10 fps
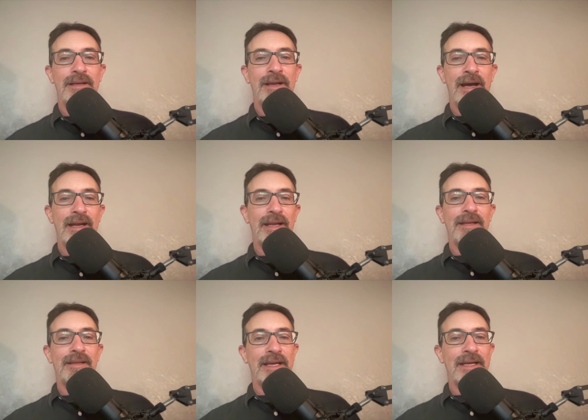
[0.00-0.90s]
got
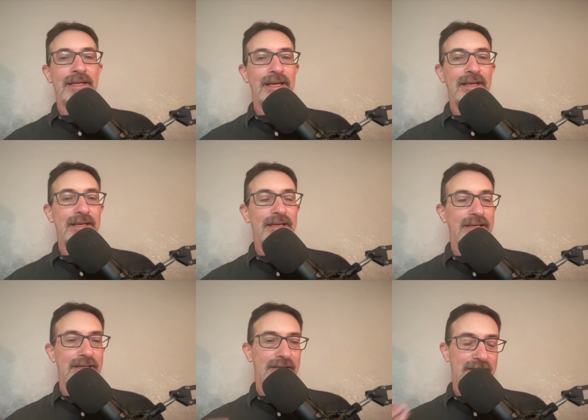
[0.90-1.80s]
like
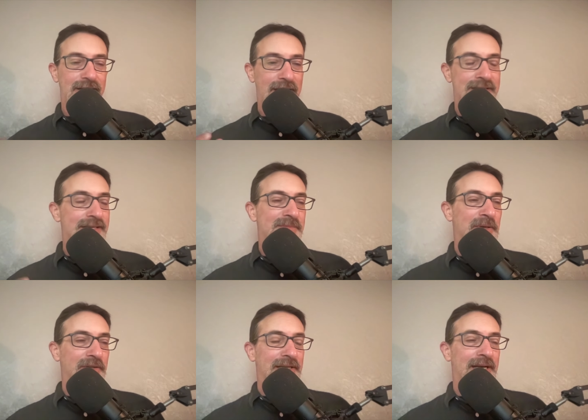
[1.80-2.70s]

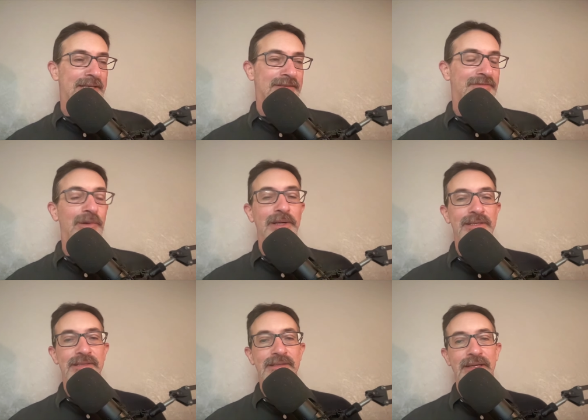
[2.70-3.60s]
accessibility as a focus